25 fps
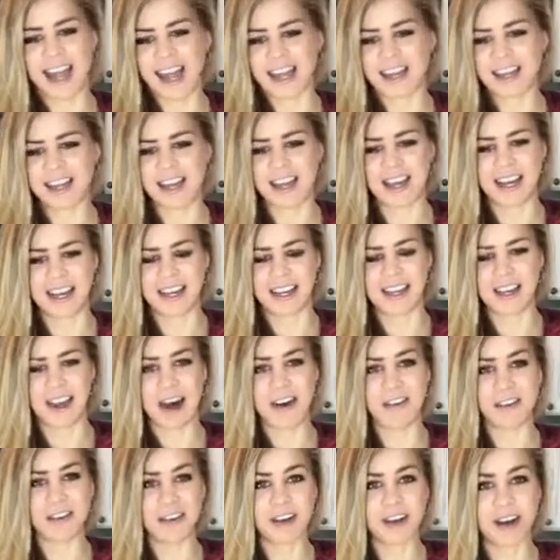had the
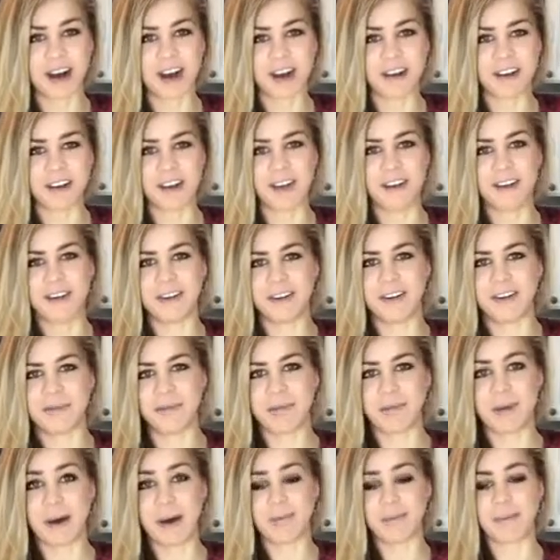avocado, the
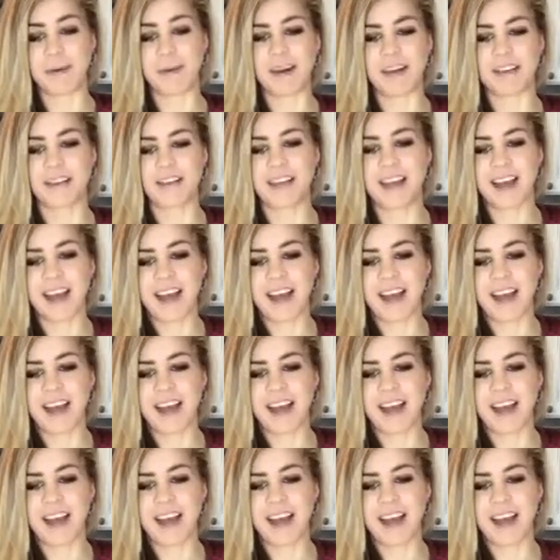peppers.